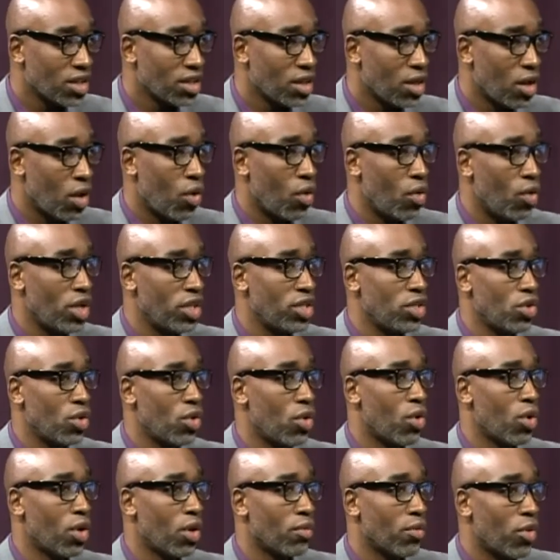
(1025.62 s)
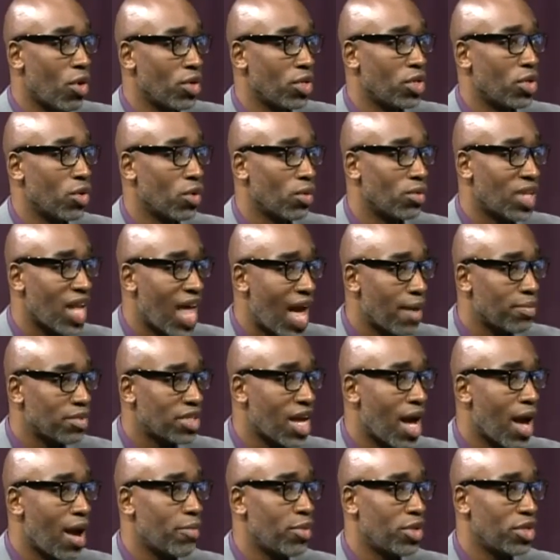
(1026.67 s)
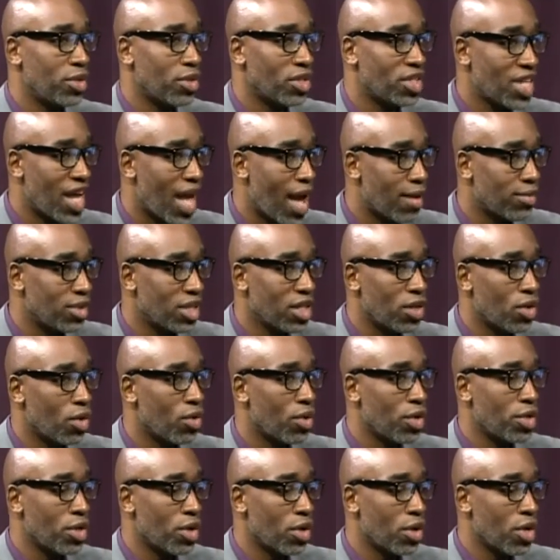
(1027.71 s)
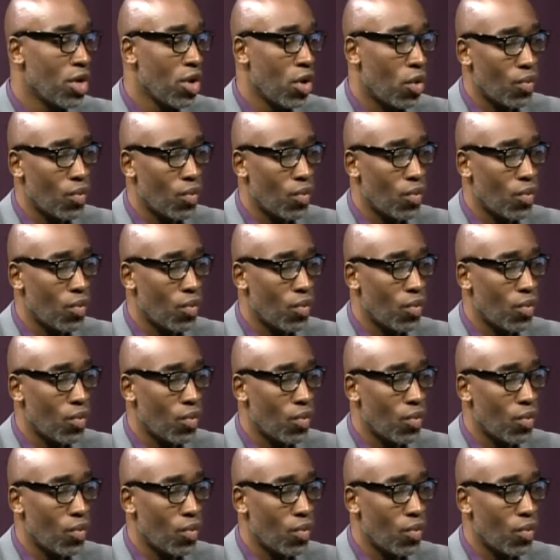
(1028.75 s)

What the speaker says: on your laptop or your tablet or your